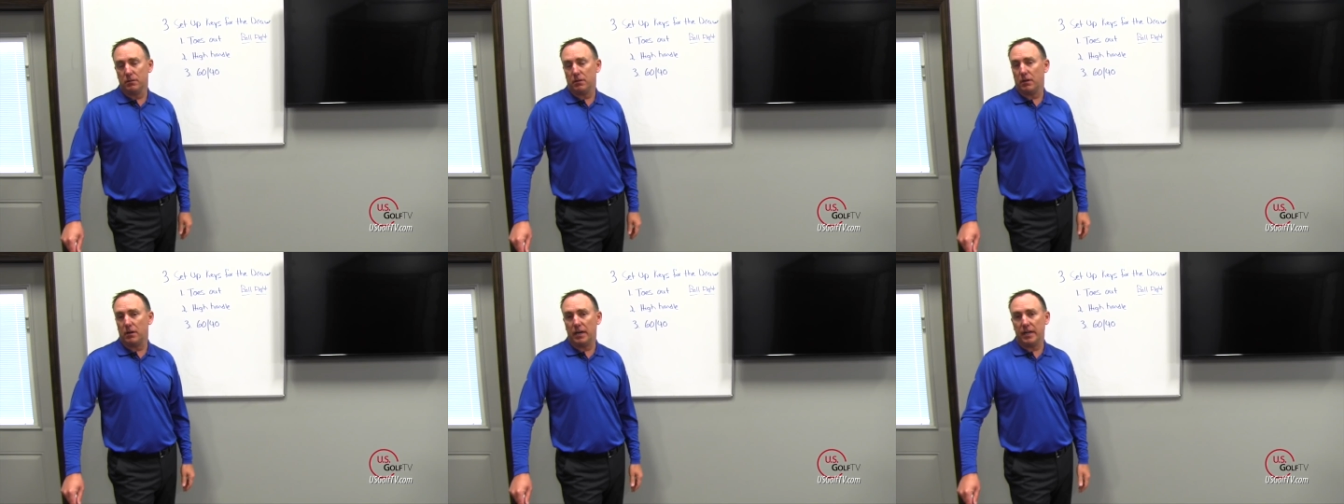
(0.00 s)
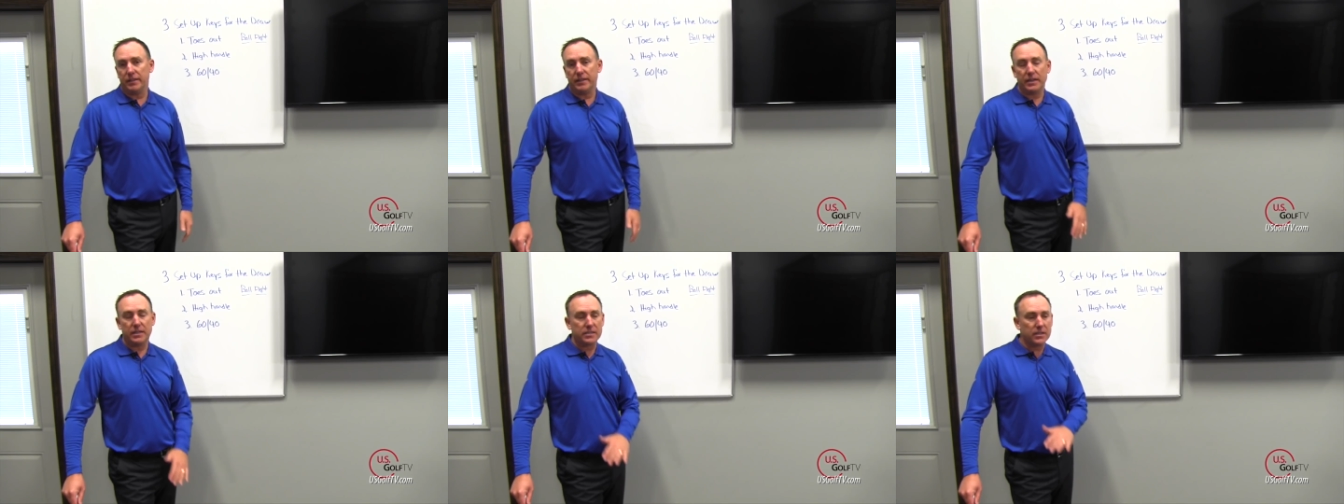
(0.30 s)
All
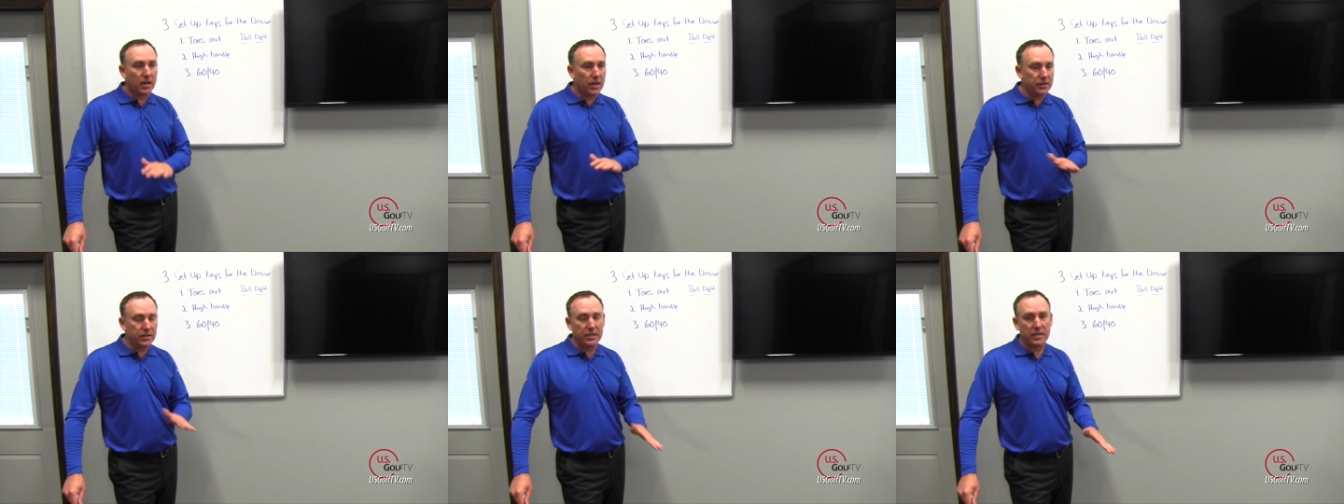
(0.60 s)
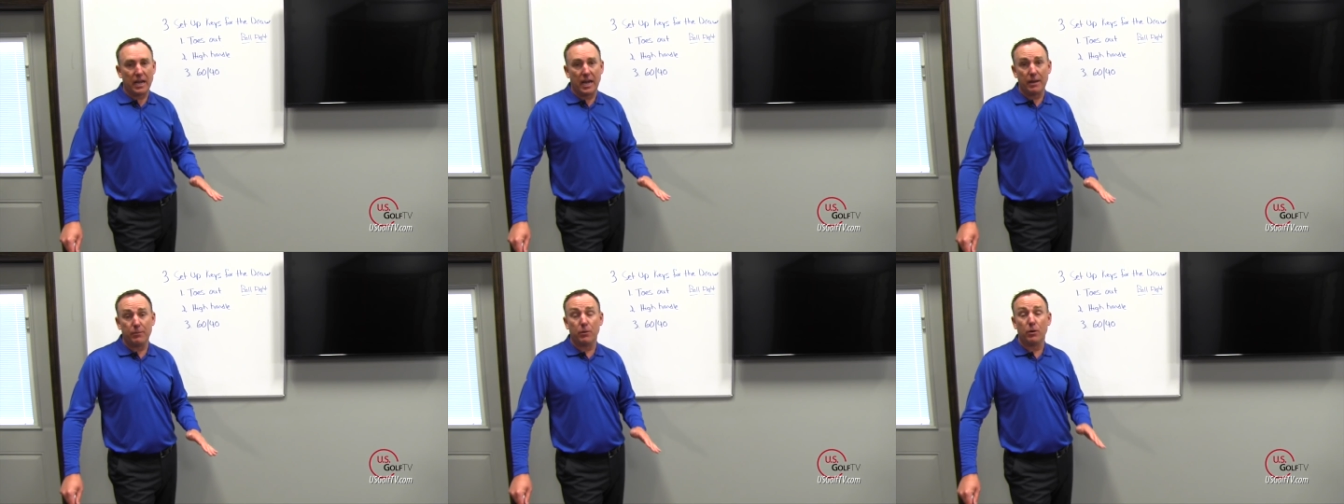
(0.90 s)
right, that is
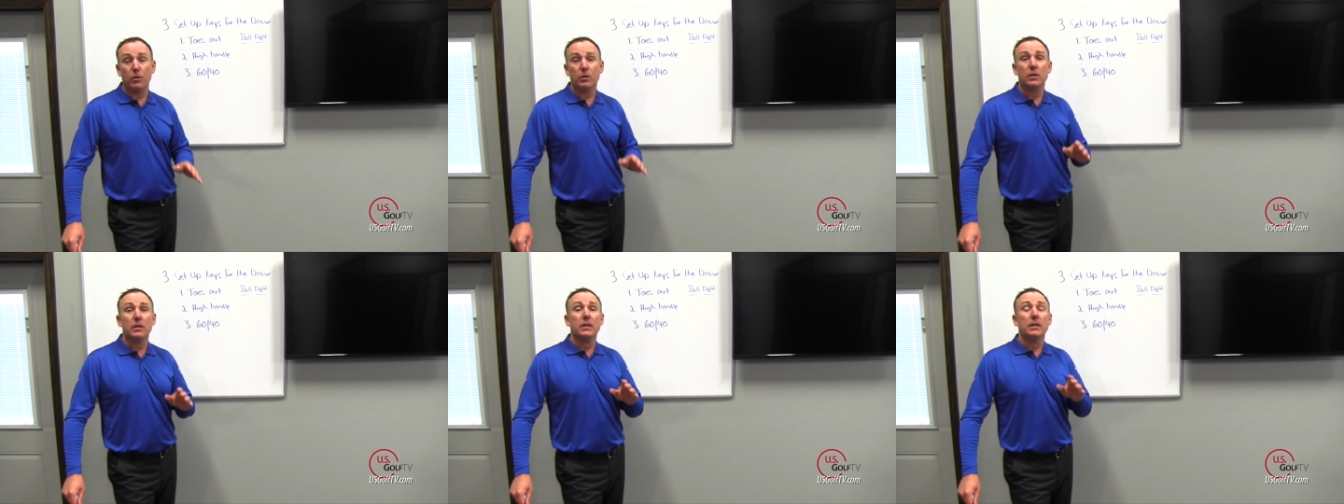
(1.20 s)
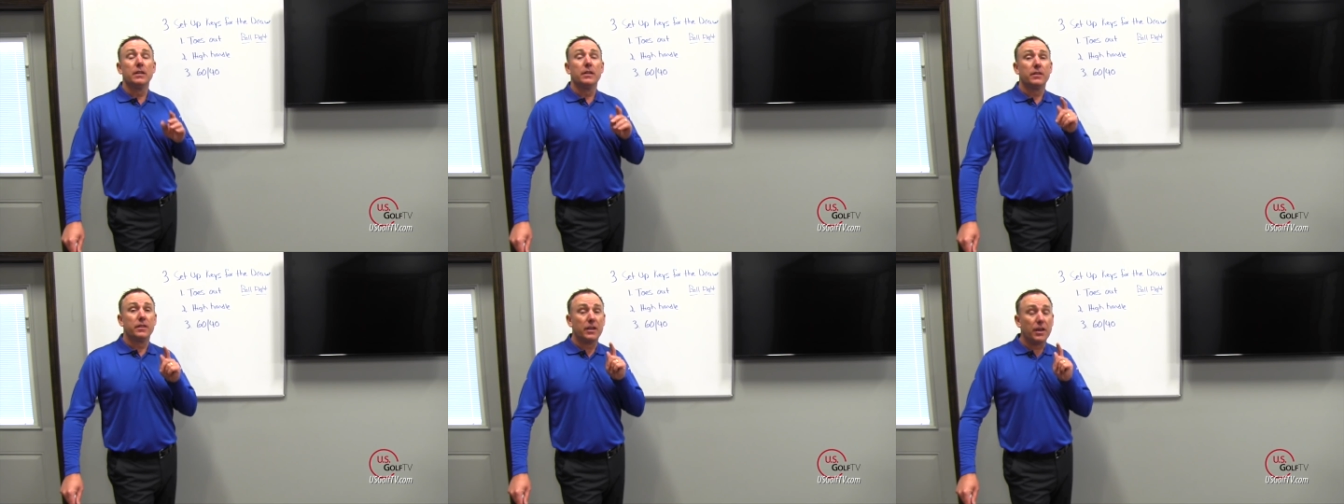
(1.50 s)
undeniable.
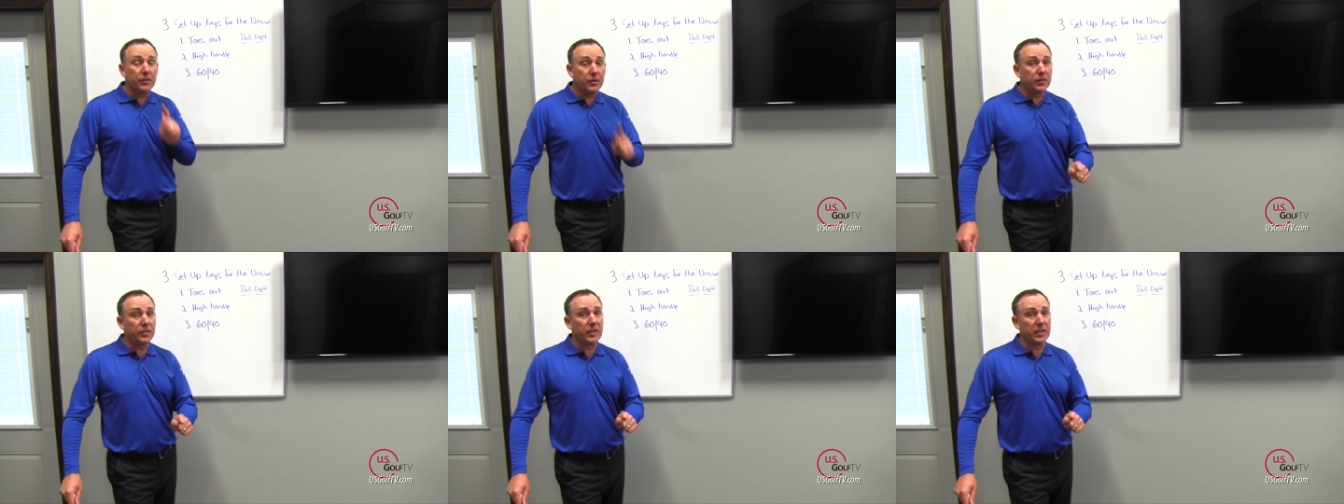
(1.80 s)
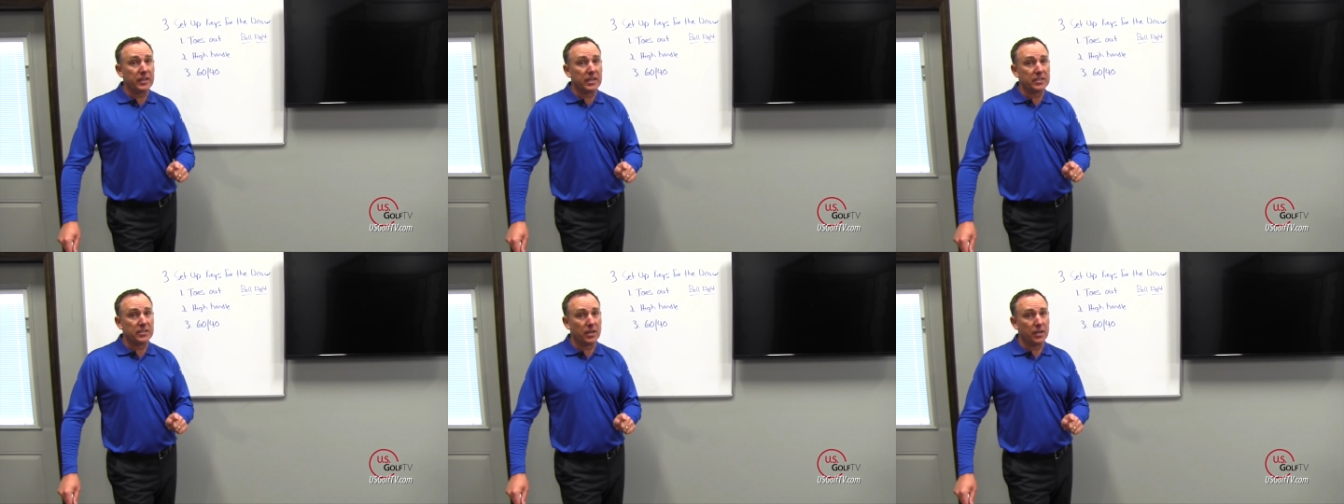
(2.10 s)
The other
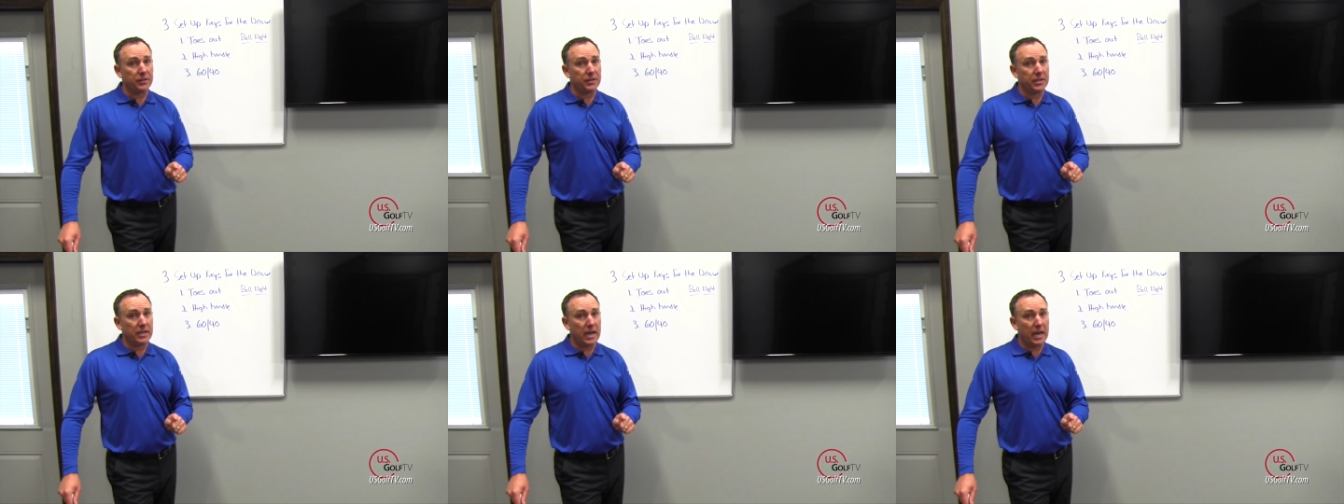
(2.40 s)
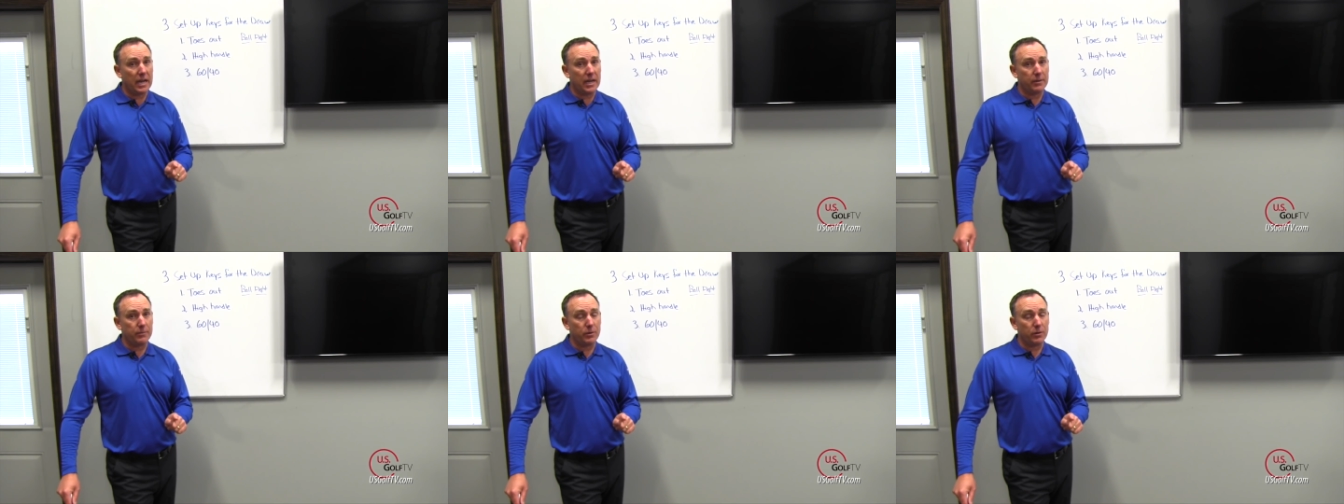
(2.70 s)
thing that's
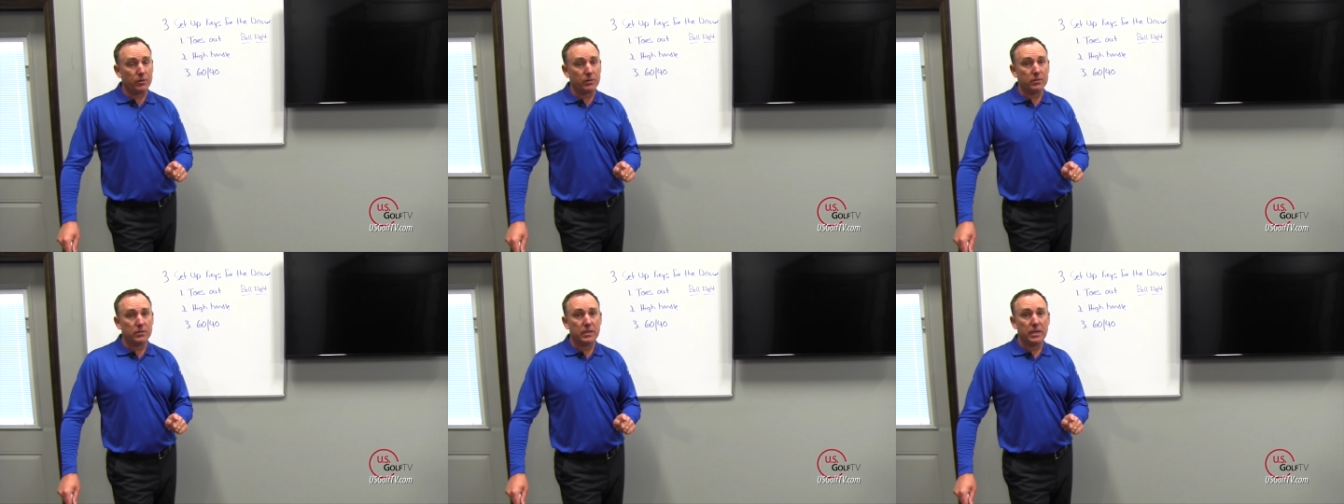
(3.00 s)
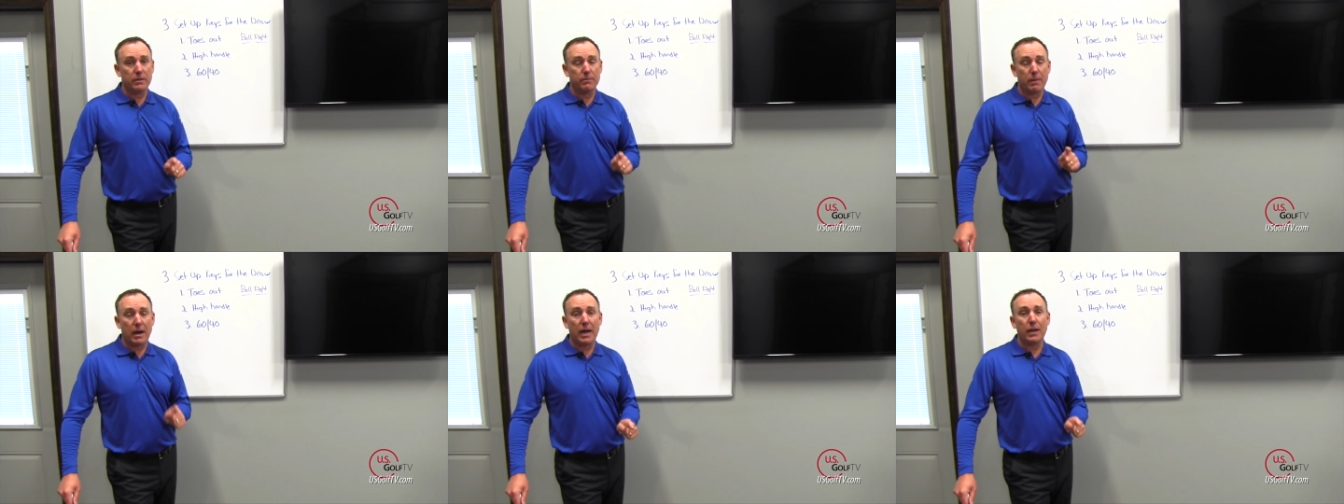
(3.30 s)
undeniable,
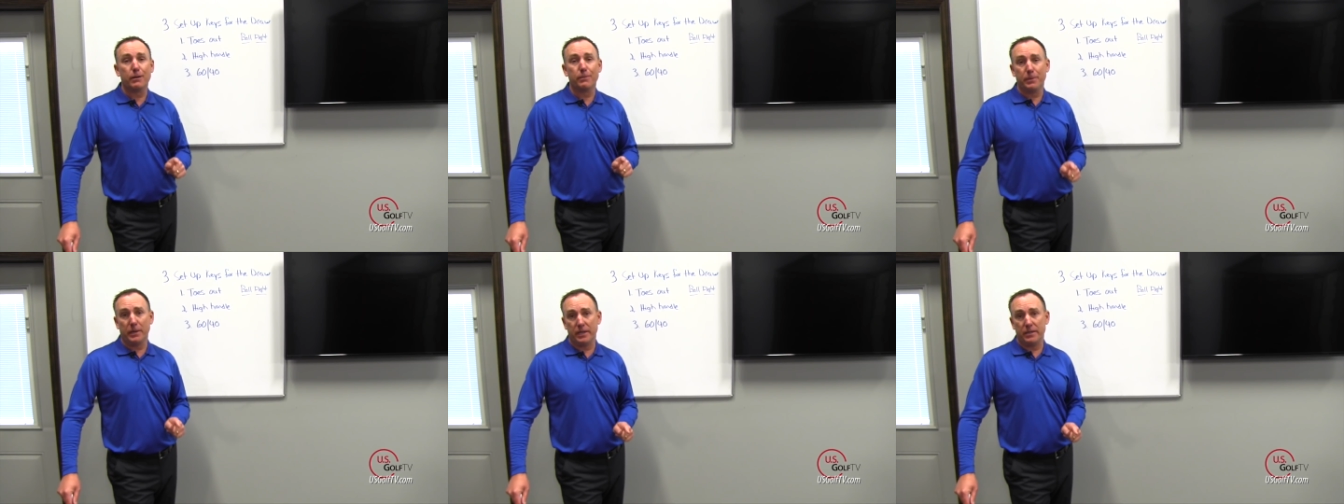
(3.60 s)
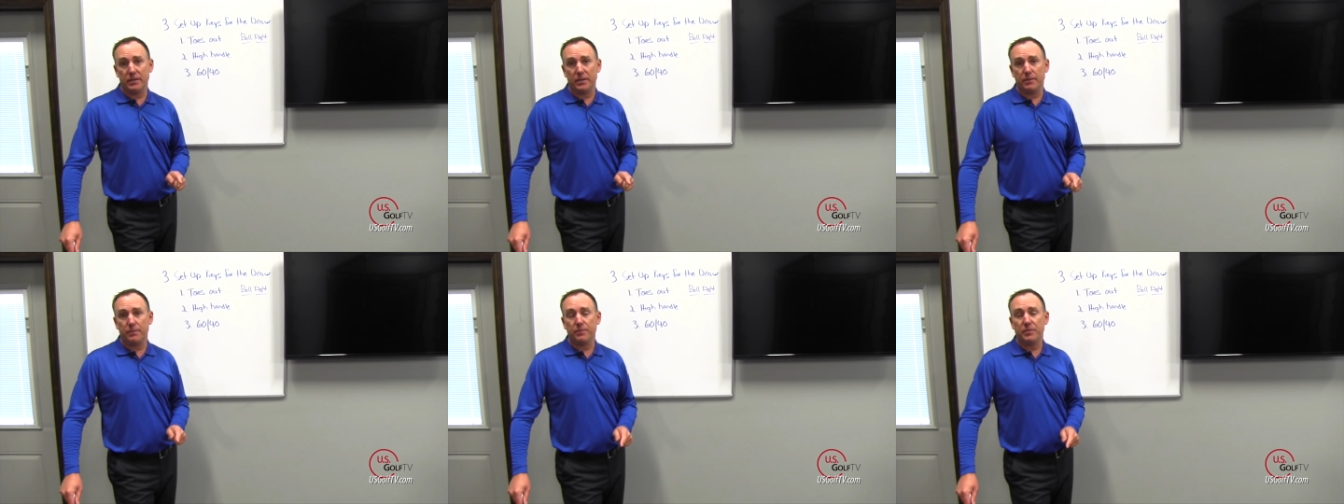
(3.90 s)
in my
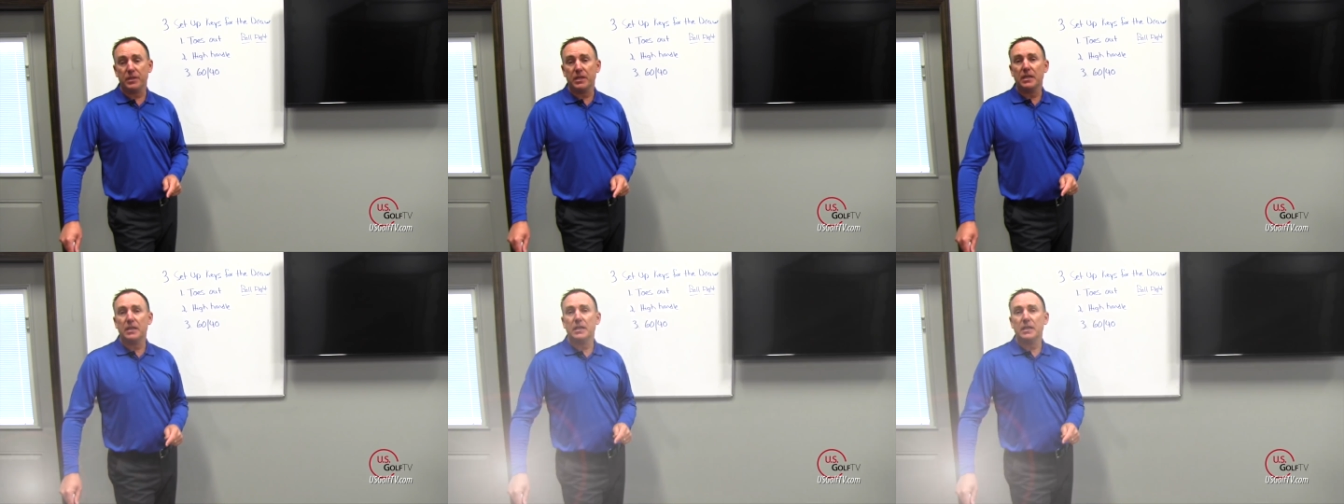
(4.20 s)
opinion,